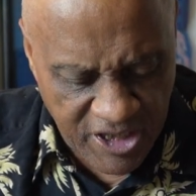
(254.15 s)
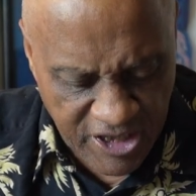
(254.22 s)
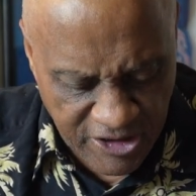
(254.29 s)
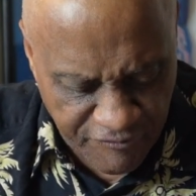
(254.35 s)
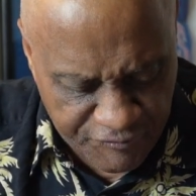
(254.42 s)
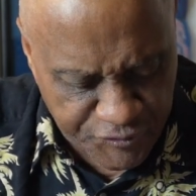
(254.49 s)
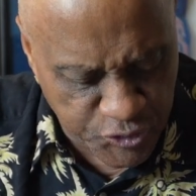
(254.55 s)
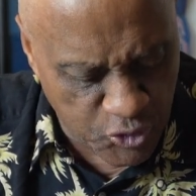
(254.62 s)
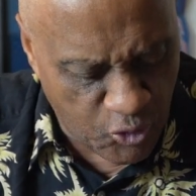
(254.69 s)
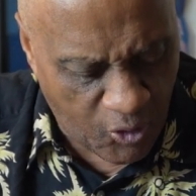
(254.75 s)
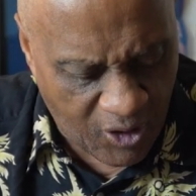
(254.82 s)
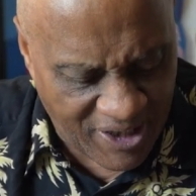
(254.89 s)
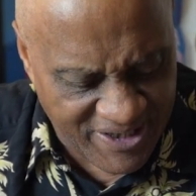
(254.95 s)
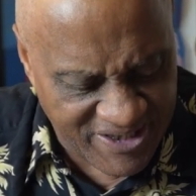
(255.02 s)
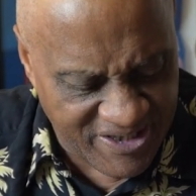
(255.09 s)
if you
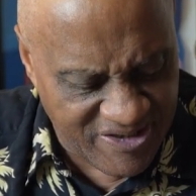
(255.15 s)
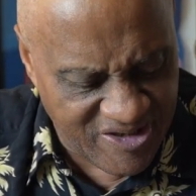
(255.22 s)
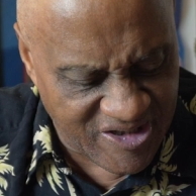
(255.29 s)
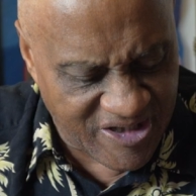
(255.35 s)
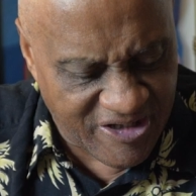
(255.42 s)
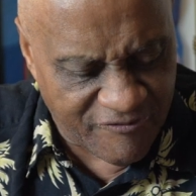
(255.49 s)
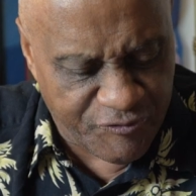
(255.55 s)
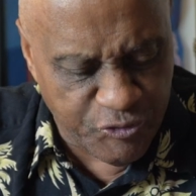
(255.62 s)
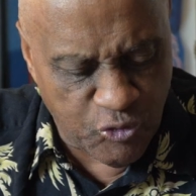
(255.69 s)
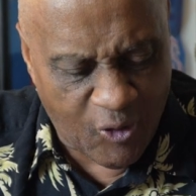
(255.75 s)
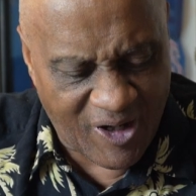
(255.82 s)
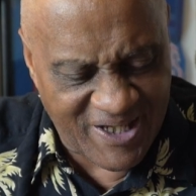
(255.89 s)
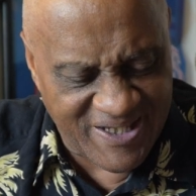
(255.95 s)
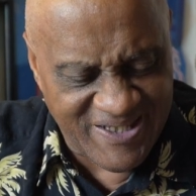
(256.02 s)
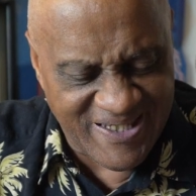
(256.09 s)
are in
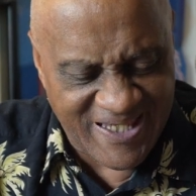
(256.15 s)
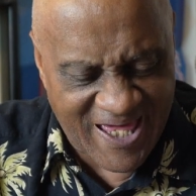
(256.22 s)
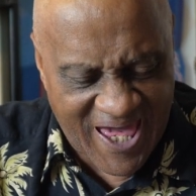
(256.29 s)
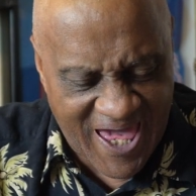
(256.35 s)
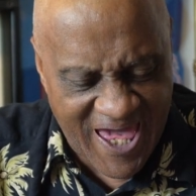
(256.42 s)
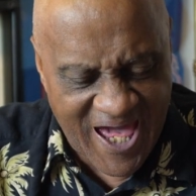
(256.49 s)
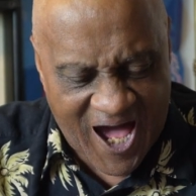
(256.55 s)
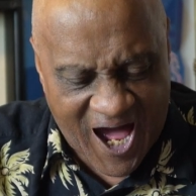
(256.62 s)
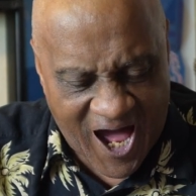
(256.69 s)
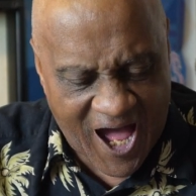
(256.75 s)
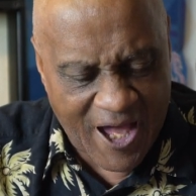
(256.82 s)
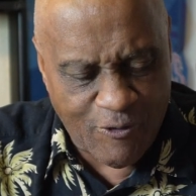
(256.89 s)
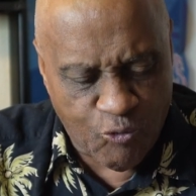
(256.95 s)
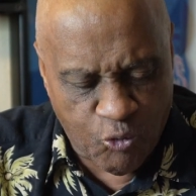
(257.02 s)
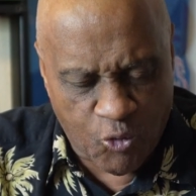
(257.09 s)
the
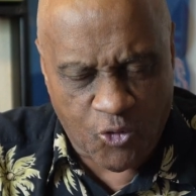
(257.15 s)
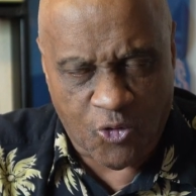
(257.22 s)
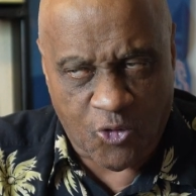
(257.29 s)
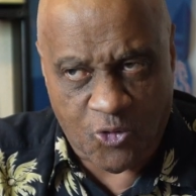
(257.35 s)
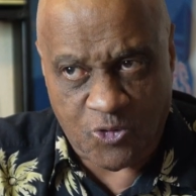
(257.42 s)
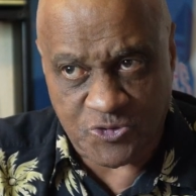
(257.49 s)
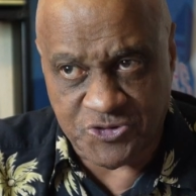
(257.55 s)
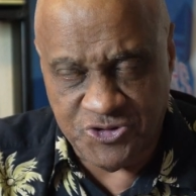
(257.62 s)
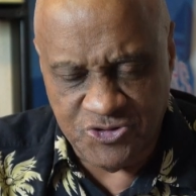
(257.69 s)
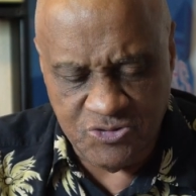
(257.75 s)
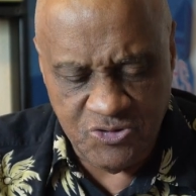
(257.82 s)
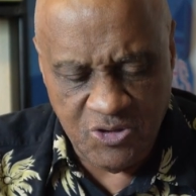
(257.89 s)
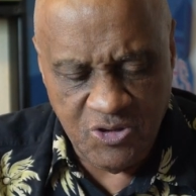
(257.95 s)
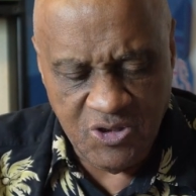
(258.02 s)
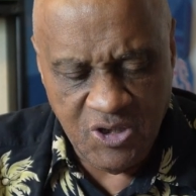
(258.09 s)
AI world,
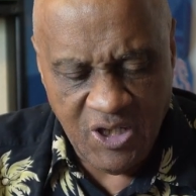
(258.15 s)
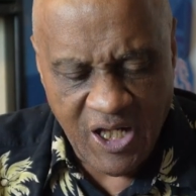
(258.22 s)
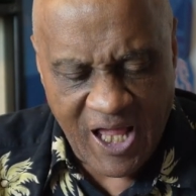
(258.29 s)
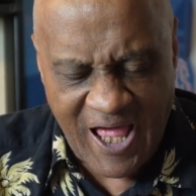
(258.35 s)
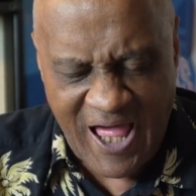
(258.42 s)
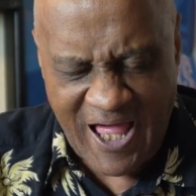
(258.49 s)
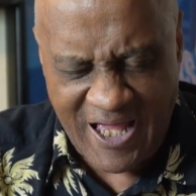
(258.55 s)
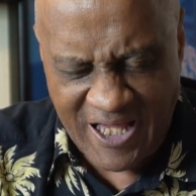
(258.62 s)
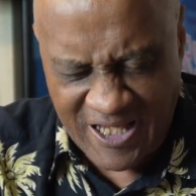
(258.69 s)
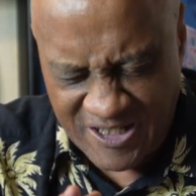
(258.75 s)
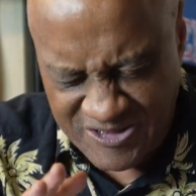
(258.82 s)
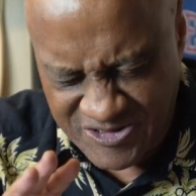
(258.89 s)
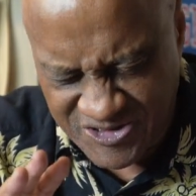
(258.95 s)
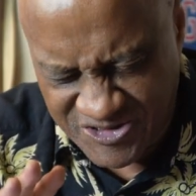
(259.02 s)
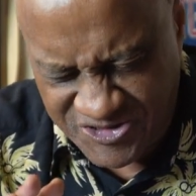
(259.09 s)

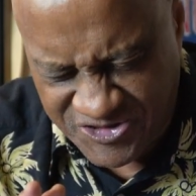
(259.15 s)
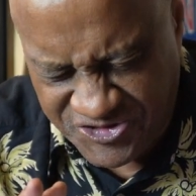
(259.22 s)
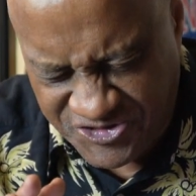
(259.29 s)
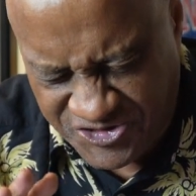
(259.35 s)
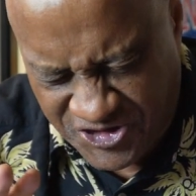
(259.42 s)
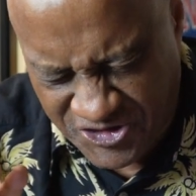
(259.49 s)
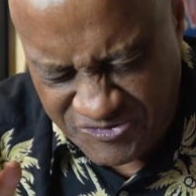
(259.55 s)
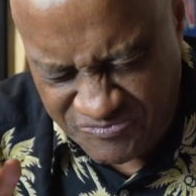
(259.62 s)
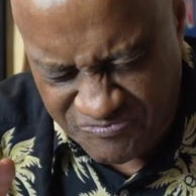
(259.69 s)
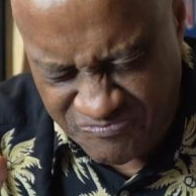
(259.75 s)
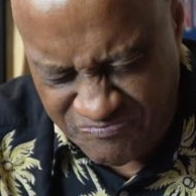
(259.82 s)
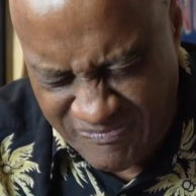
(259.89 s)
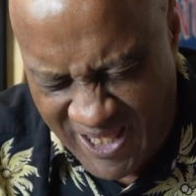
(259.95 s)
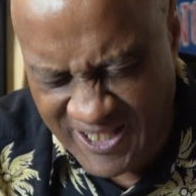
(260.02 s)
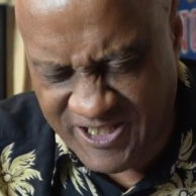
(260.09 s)
and to
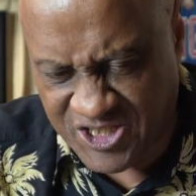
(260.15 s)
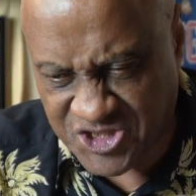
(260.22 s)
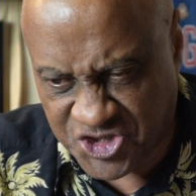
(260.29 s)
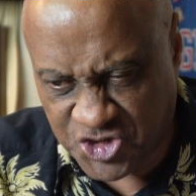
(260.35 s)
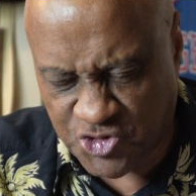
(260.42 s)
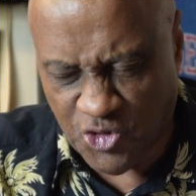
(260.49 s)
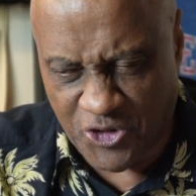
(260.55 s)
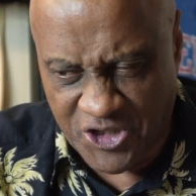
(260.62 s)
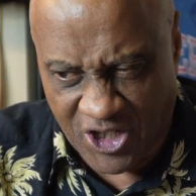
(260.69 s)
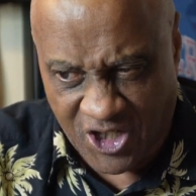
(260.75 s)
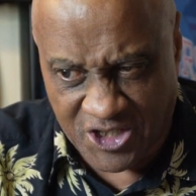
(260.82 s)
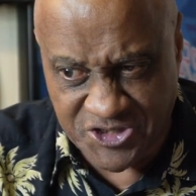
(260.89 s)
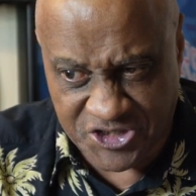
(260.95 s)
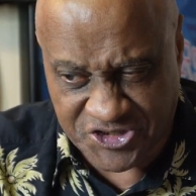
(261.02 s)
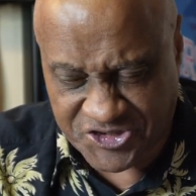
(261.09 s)
make it sure you
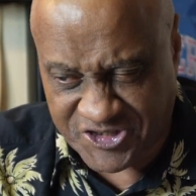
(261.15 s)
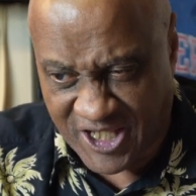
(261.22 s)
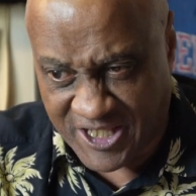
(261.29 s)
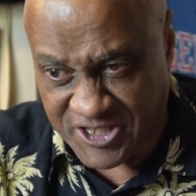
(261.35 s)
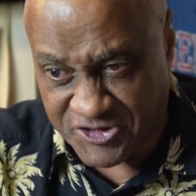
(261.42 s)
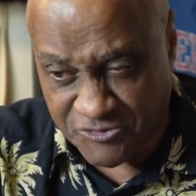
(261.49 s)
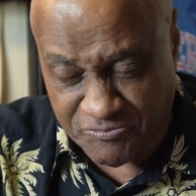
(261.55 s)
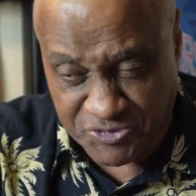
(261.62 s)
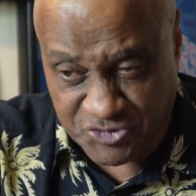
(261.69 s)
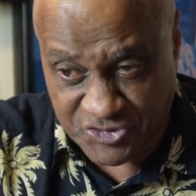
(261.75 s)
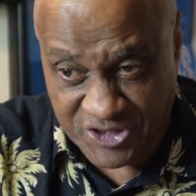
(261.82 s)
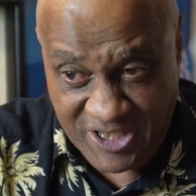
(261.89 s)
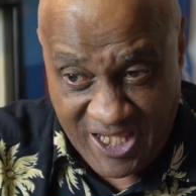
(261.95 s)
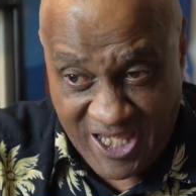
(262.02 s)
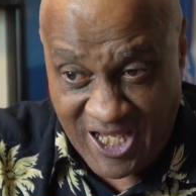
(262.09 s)
understand the difference
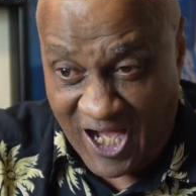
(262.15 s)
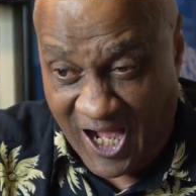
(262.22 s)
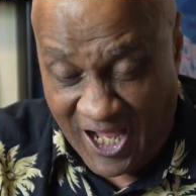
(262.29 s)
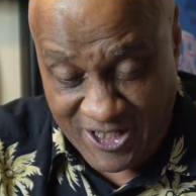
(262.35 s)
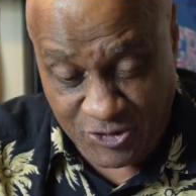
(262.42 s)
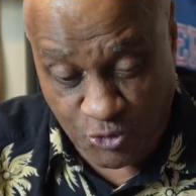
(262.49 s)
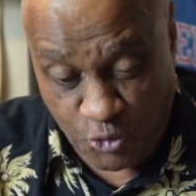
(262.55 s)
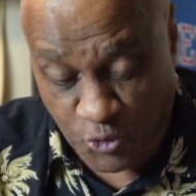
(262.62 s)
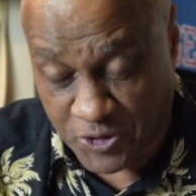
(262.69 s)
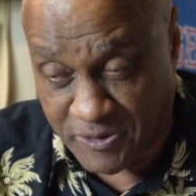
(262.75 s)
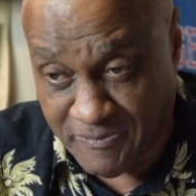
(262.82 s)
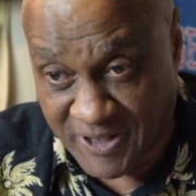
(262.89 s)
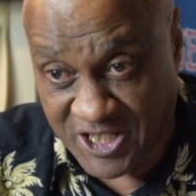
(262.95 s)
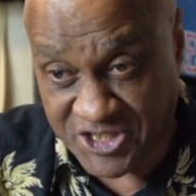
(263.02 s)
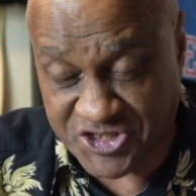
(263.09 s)
between AI and
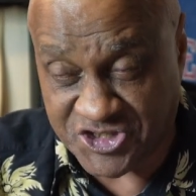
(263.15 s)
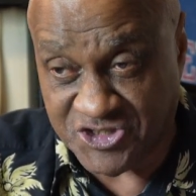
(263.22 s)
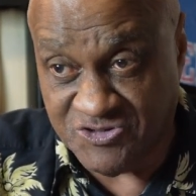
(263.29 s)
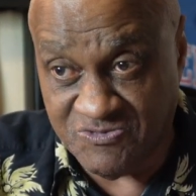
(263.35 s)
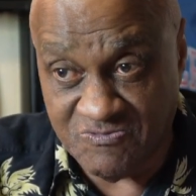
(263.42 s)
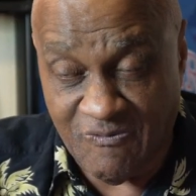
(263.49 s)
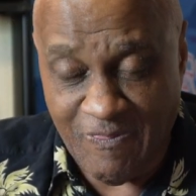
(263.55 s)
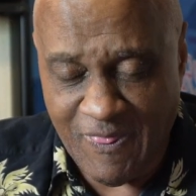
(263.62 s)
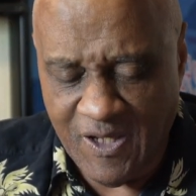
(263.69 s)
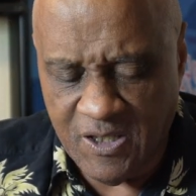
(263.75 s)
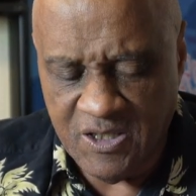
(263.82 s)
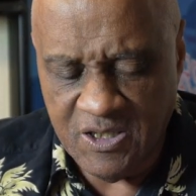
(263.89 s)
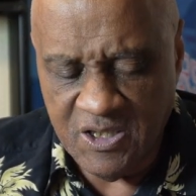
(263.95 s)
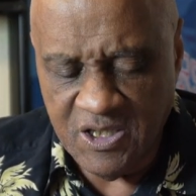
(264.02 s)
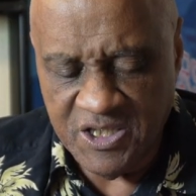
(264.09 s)
automation,
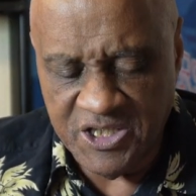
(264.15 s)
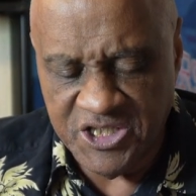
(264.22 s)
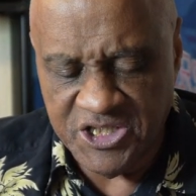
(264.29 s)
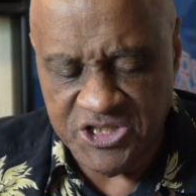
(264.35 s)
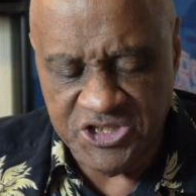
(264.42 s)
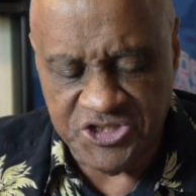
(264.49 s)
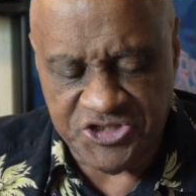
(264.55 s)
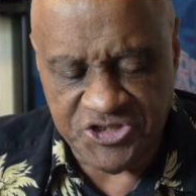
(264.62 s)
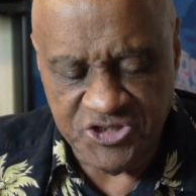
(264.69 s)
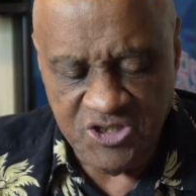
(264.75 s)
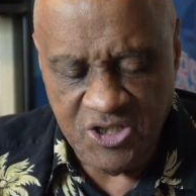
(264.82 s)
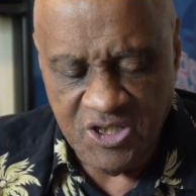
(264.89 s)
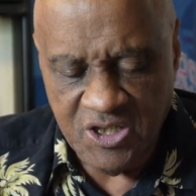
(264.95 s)
is